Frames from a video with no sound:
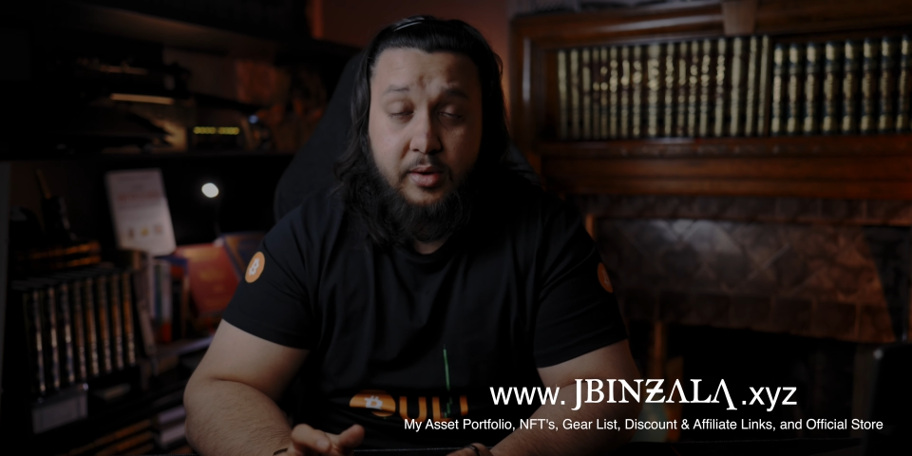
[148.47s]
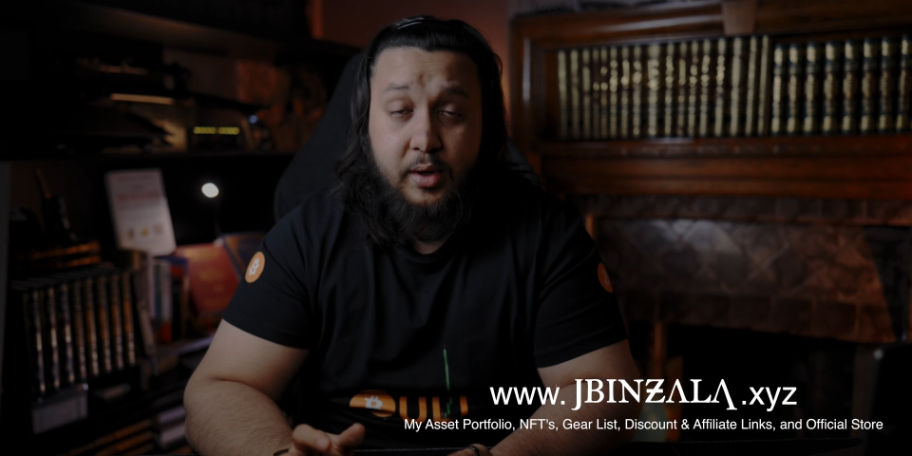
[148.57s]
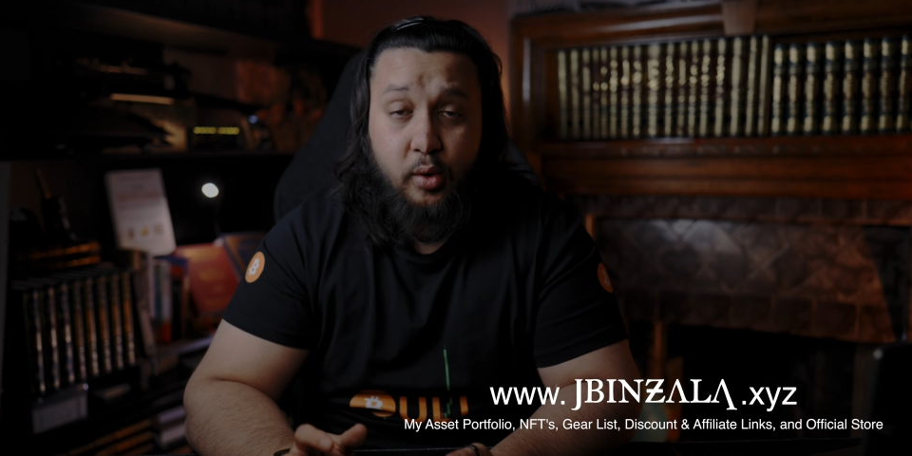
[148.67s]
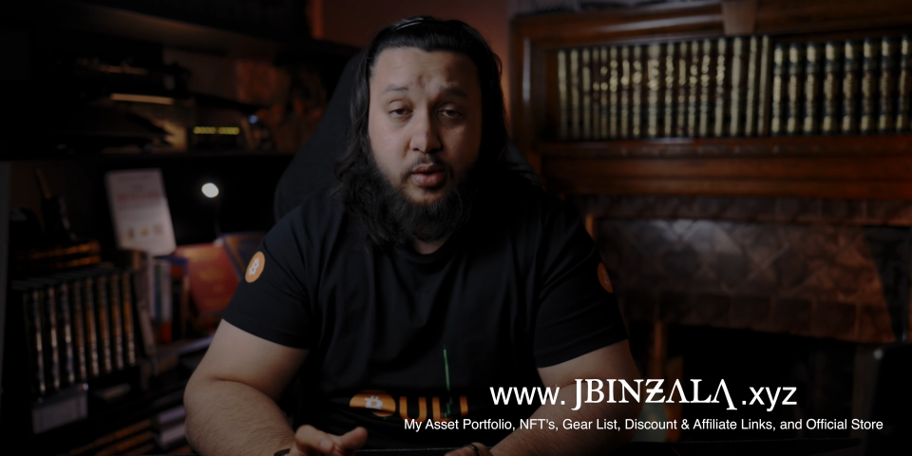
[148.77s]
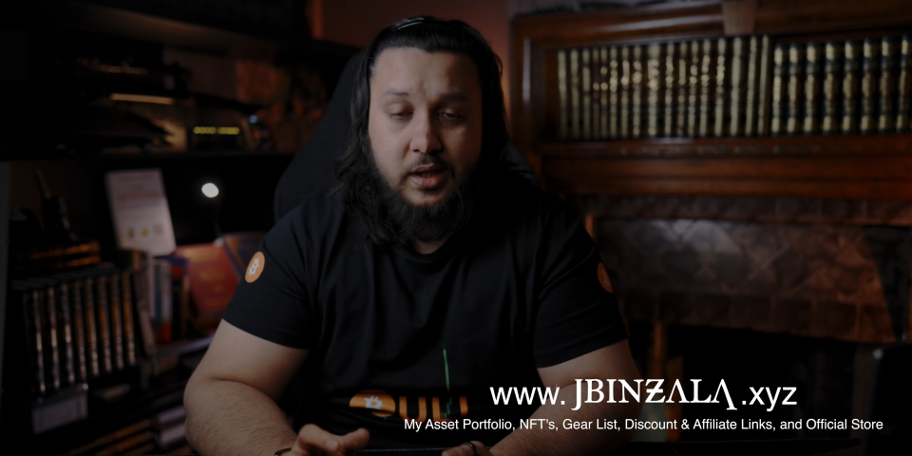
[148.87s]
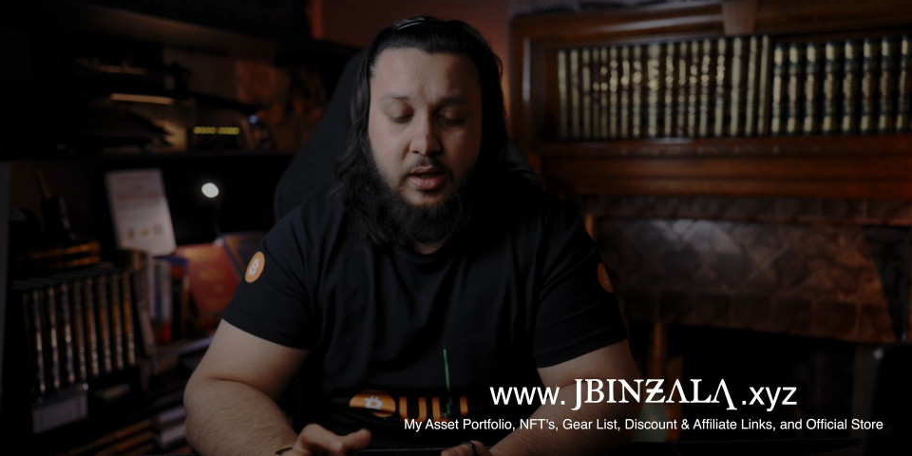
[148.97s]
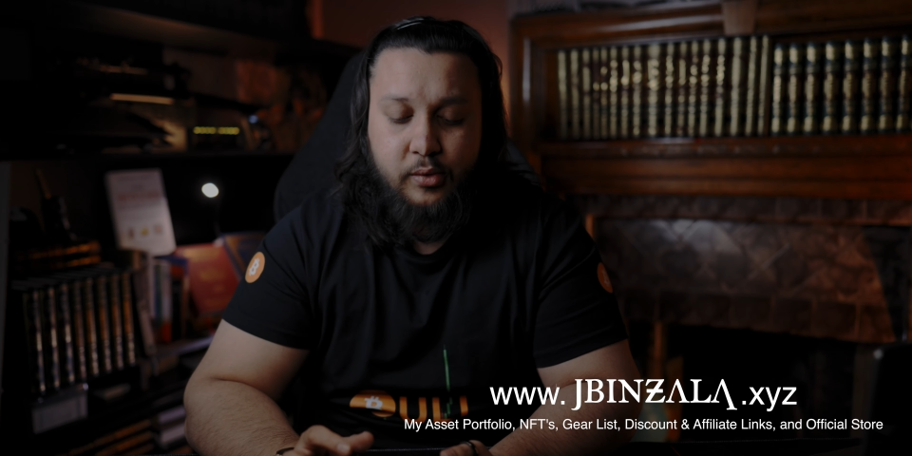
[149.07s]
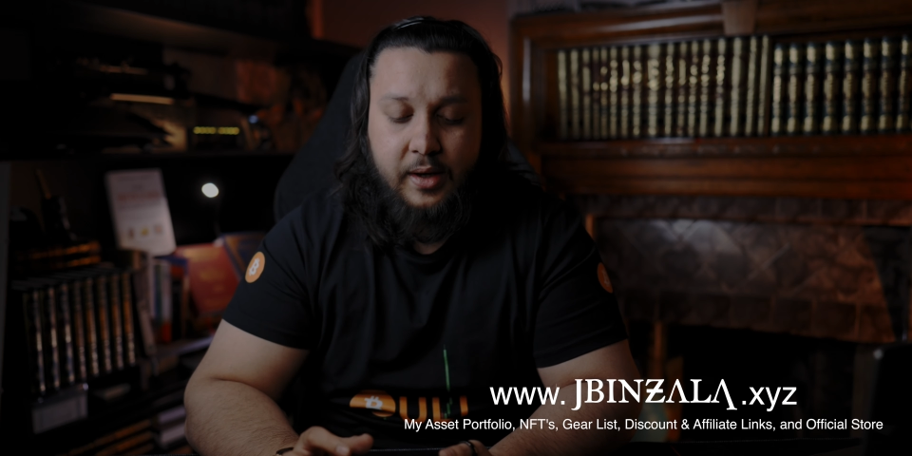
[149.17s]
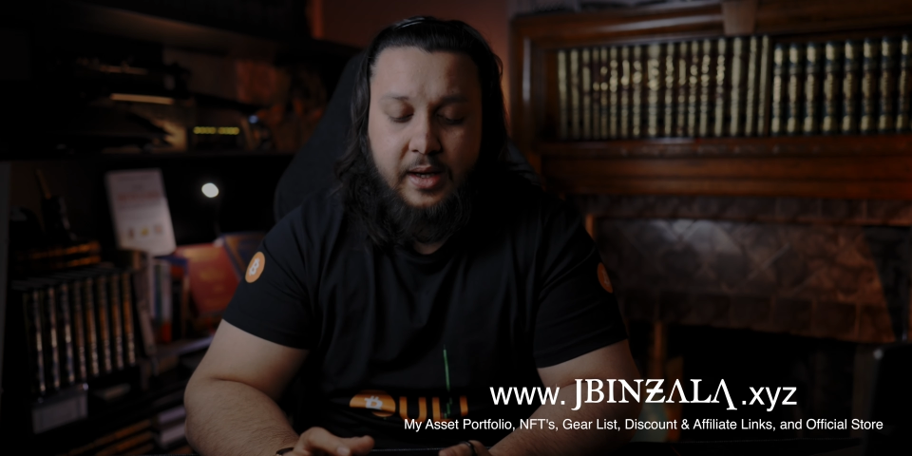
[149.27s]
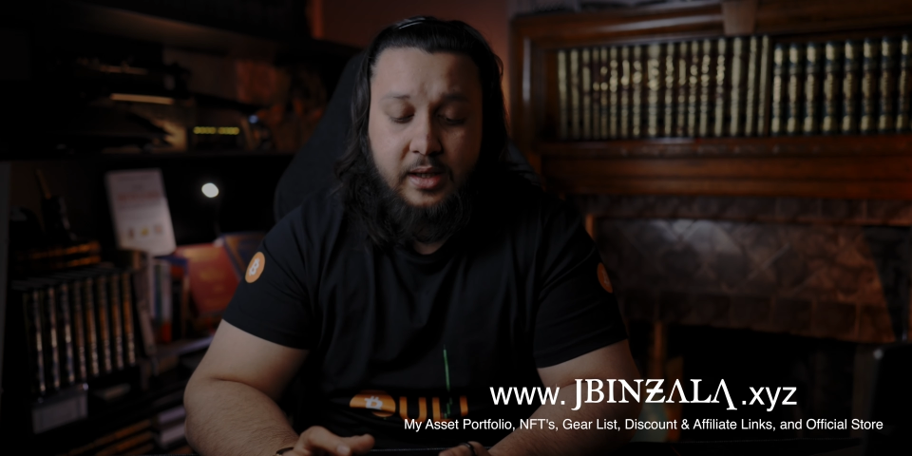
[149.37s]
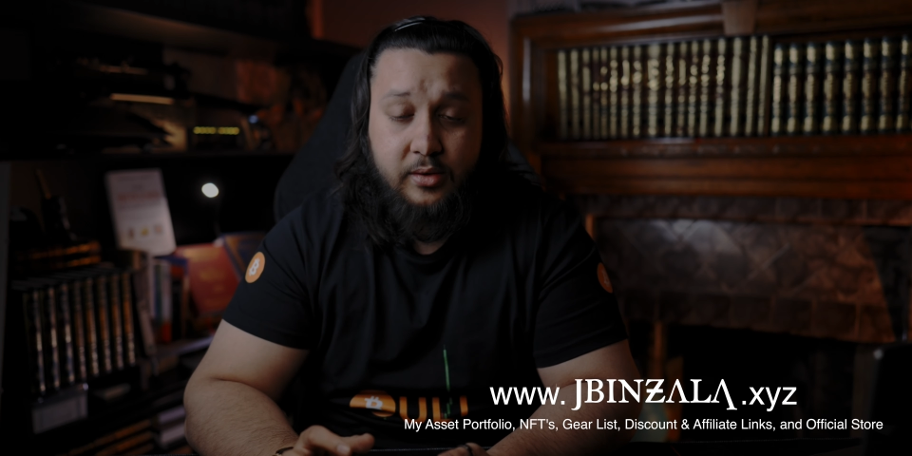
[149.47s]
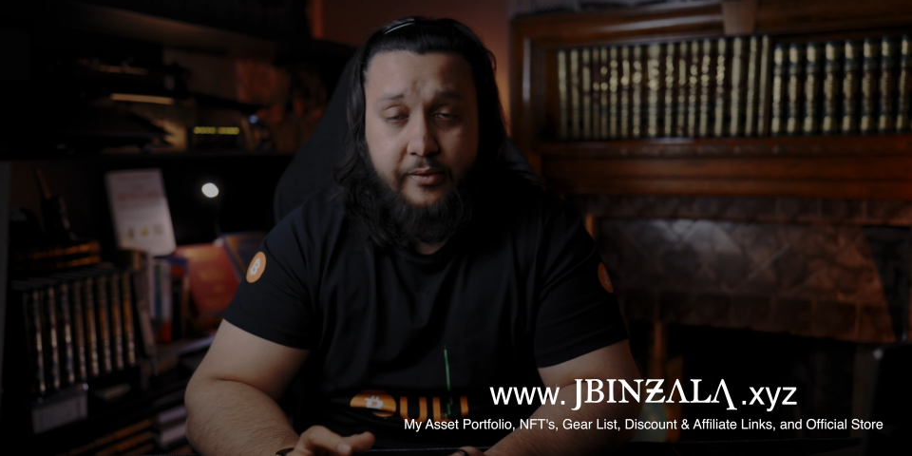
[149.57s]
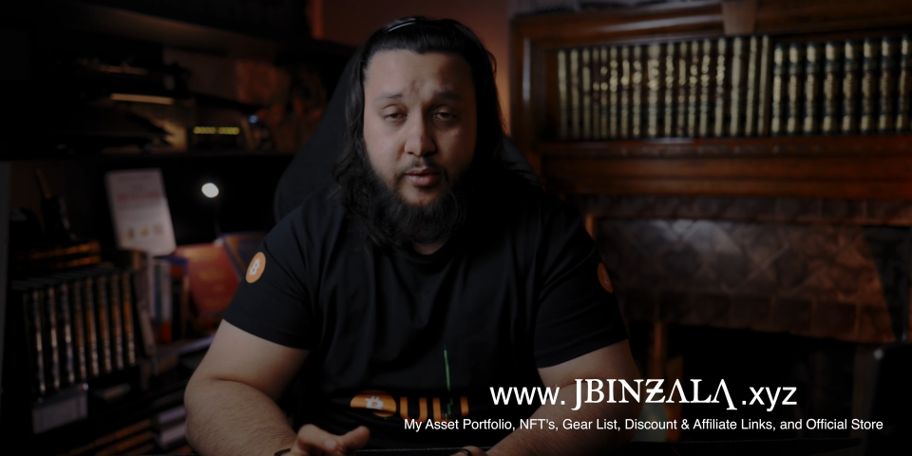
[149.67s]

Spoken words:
order a ring and